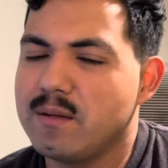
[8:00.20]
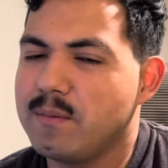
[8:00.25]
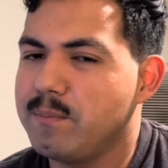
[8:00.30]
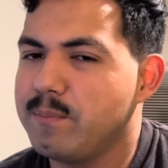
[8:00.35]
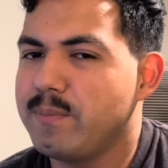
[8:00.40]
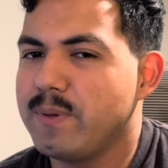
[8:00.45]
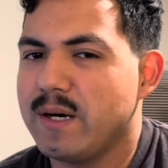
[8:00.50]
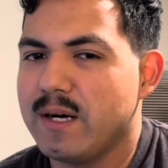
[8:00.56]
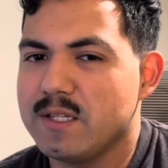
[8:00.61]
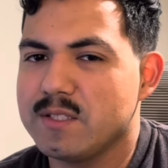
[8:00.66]

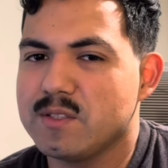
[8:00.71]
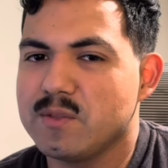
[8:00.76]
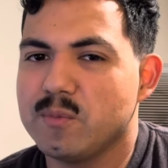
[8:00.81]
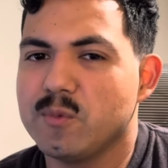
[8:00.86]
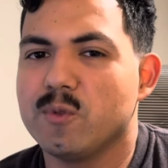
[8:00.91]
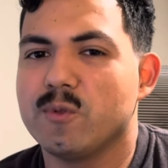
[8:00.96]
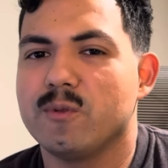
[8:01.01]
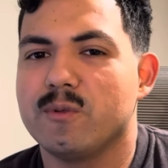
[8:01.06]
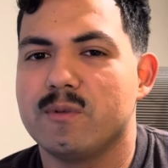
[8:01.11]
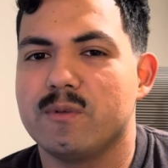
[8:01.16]

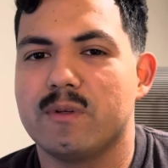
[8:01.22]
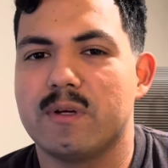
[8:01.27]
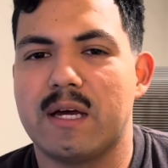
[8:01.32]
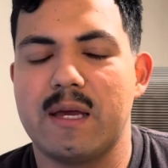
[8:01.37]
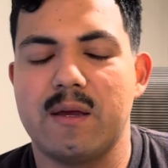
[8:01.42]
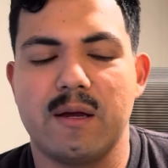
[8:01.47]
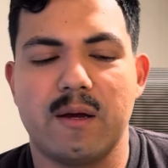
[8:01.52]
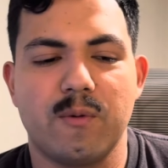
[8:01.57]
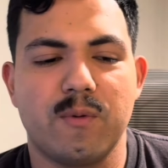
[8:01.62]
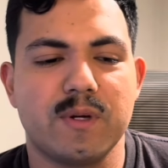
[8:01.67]
impossible.
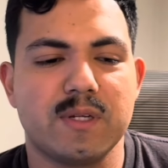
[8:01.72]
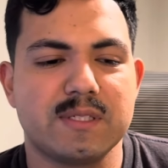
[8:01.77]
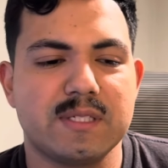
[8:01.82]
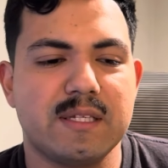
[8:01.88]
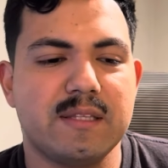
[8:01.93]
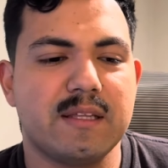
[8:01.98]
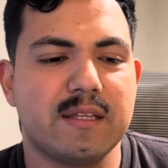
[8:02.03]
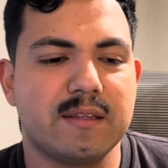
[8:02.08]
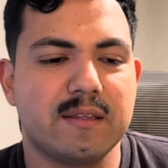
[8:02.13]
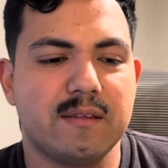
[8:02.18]
I want to say
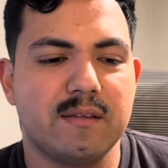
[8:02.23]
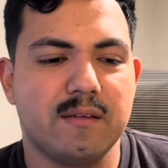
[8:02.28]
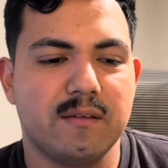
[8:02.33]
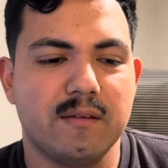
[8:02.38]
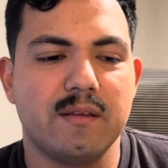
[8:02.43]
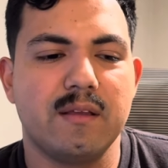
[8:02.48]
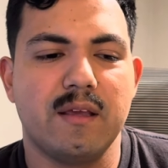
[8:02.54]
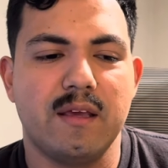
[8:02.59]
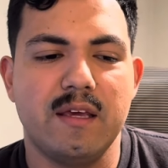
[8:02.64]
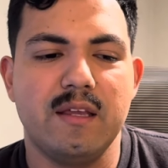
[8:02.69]
that
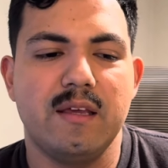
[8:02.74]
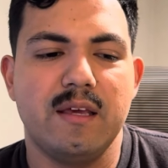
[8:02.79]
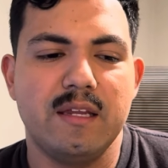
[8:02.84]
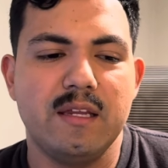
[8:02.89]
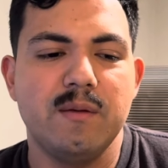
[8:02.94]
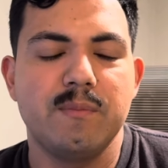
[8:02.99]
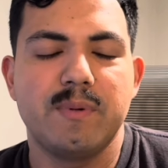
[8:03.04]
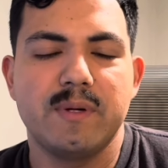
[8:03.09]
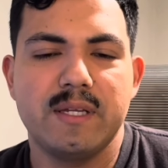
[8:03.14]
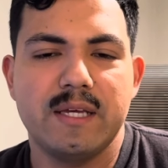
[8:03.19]

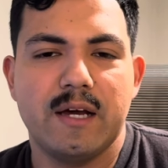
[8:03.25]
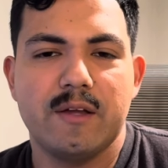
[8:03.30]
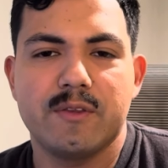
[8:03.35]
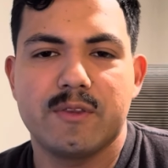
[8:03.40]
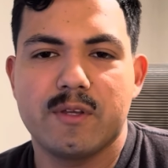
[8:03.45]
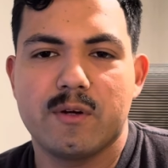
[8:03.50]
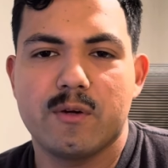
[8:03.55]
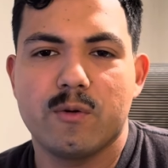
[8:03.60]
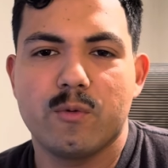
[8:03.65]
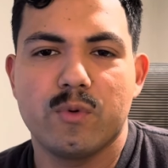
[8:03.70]
anybody out
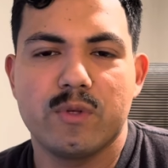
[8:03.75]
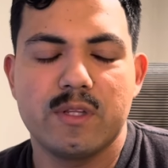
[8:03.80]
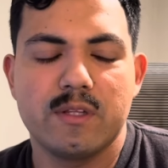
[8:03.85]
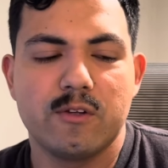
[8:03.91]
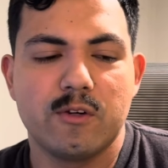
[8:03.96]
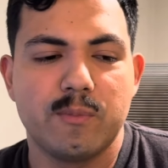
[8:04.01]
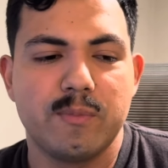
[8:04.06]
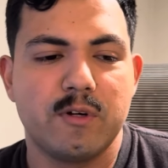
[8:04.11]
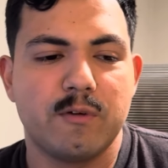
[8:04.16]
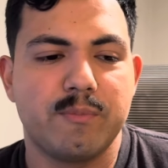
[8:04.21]
there with a
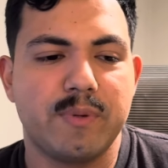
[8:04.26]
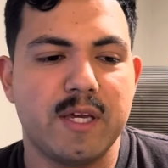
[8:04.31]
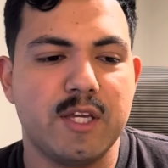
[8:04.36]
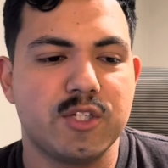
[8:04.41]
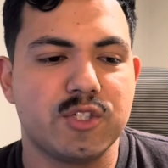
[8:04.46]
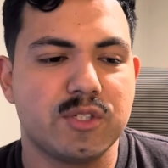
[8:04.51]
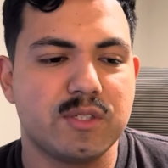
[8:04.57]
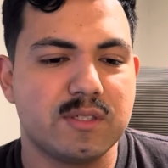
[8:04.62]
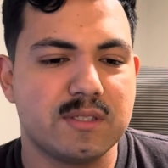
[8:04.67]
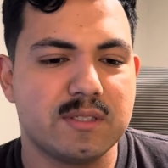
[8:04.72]
little bit of
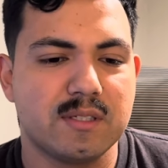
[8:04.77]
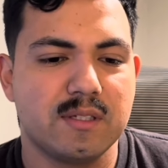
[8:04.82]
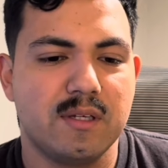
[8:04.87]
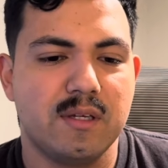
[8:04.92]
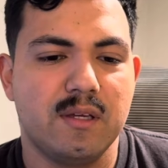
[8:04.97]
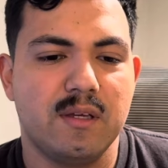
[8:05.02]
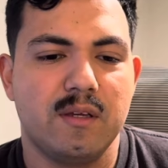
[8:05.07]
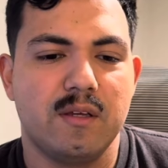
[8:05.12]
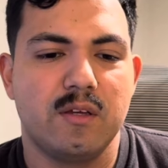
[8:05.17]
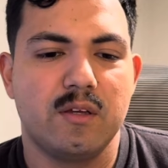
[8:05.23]
patience
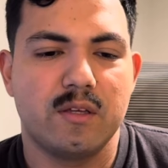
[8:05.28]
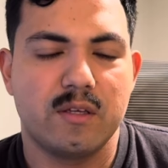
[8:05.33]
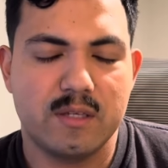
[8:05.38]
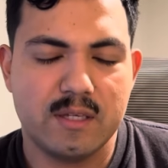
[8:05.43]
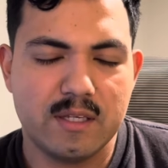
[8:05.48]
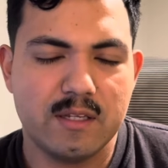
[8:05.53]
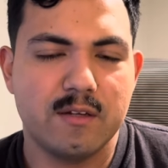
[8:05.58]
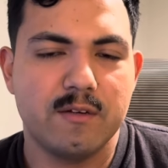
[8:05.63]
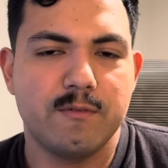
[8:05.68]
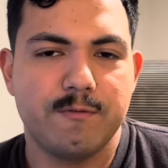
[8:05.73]

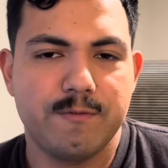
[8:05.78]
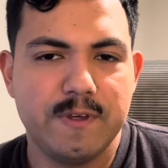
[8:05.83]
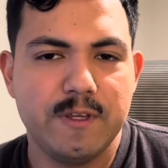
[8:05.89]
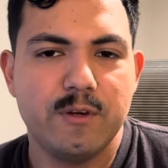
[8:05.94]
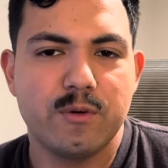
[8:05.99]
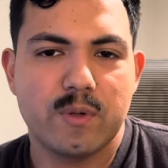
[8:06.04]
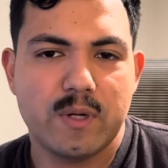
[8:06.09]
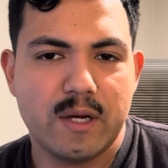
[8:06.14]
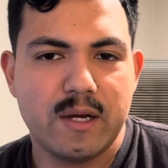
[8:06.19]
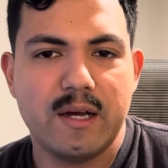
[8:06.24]
can
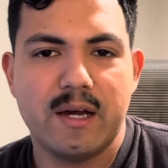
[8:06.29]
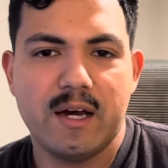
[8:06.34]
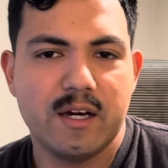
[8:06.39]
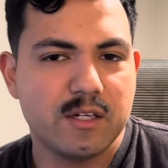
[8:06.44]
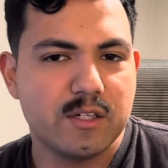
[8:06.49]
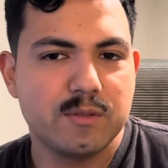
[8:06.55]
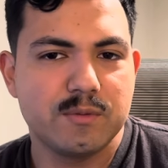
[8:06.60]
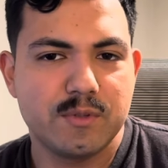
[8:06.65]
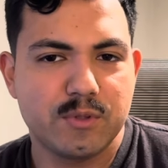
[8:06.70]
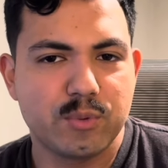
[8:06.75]
figure out how
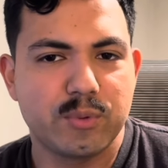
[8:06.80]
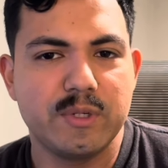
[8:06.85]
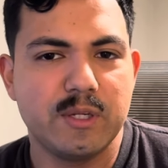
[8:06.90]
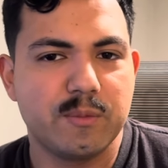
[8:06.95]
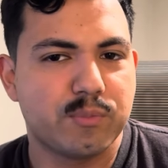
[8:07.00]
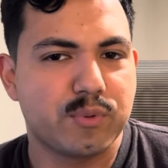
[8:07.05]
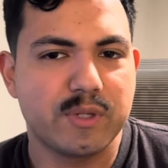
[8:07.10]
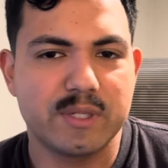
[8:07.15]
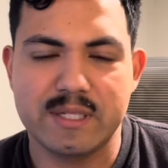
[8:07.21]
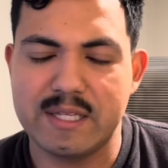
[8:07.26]
to 3D
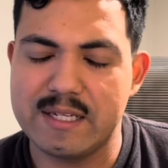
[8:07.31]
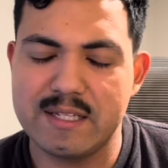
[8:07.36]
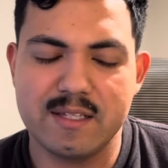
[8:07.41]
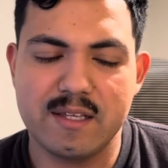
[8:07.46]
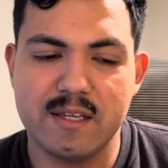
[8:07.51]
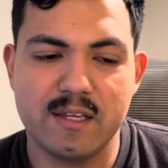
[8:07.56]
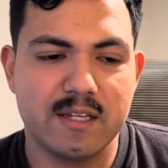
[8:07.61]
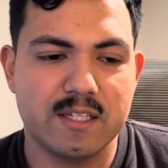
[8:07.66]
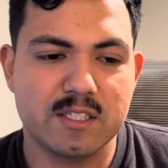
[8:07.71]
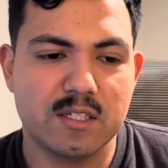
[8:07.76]
print. It
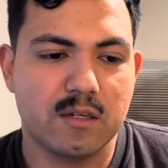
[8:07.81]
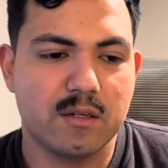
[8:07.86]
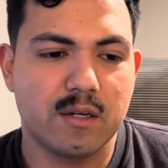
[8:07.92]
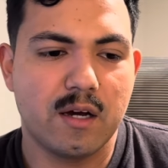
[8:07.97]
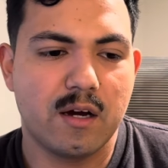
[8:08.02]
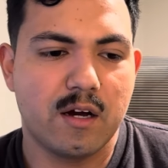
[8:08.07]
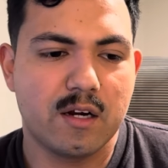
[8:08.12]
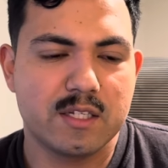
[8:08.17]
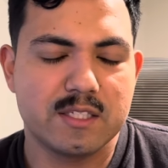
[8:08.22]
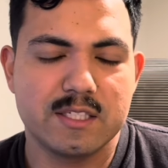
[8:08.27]
is
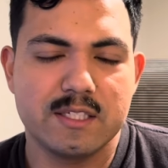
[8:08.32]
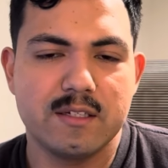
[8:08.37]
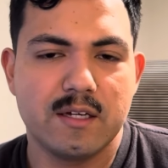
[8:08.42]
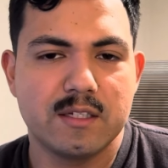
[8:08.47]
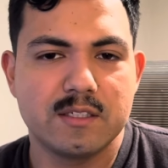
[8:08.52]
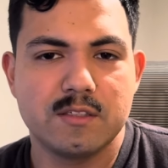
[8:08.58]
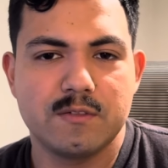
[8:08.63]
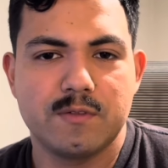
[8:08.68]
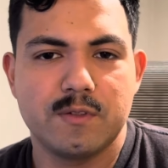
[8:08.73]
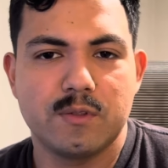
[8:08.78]
not honestly not
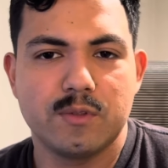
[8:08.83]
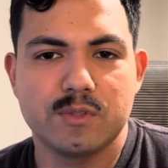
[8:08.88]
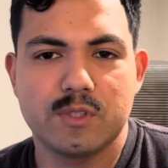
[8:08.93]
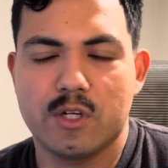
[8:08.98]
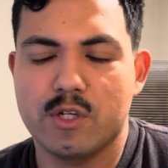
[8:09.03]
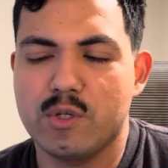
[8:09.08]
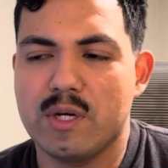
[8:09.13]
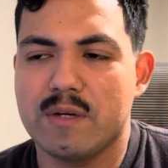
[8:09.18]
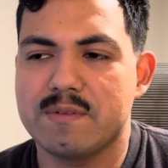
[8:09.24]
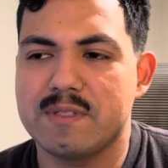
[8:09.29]
difficult. All
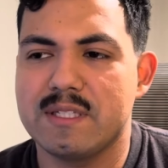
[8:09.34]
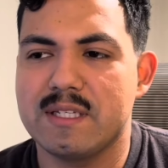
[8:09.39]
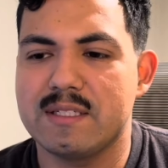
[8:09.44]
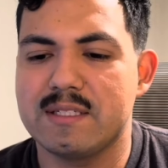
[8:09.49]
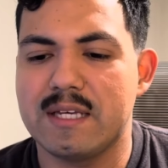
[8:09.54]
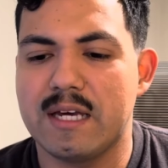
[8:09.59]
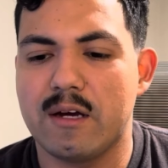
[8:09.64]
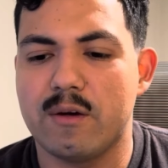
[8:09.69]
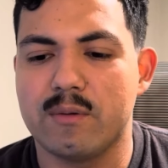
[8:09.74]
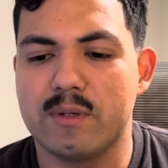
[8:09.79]
you have to get
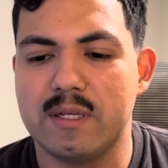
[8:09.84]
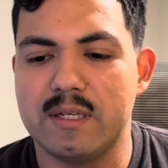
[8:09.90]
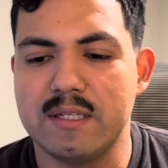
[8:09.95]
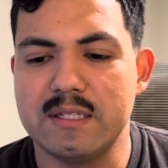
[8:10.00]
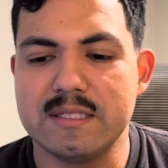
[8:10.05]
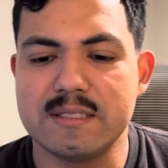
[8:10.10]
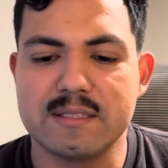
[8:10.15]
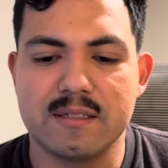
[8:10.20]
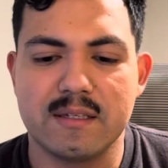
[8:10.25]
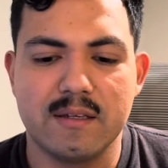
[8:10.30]
down
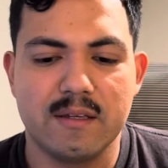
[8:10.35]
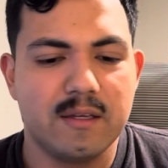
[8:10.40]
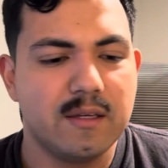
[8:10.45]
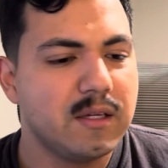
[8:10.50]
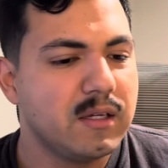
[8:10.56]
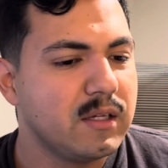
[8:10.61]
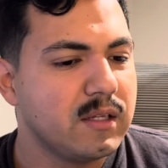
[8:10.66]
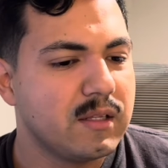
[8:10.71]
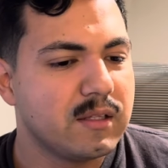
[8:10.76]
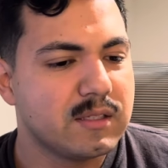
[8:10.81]
is
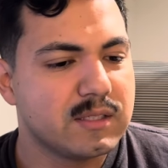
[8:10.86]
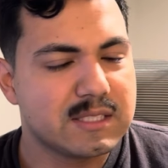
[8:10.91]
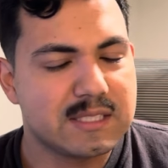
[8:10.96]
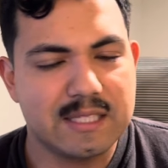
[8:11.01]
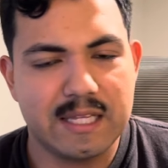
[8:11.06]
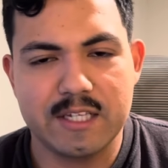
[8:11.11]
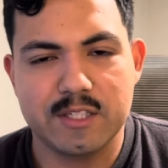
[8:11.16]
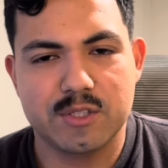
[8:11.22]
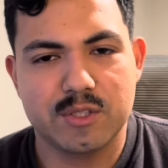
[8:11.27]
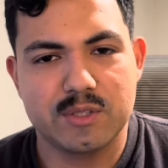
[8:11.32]

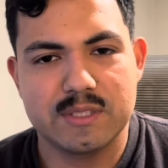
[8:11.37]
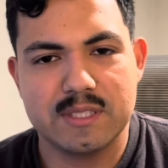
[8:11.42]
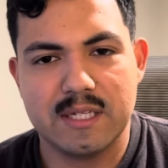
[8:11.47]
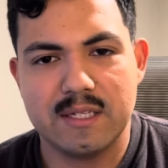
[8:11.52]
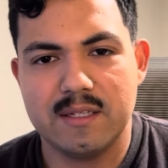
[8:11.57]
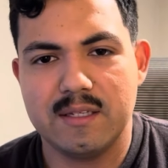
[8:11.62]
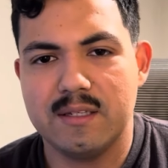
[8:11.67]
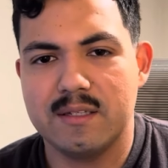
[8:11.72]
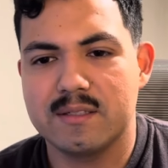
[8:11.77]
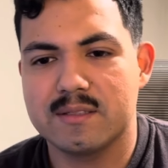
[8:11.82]
slicer
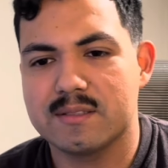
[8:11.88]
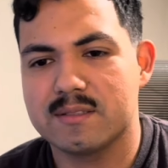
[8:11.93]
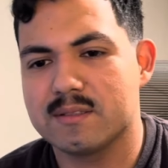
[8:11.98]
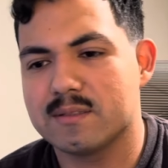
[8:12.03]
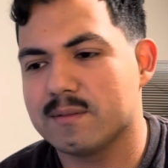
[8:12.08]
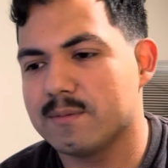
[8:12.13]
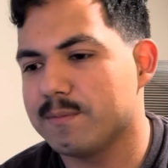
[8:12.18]
settings,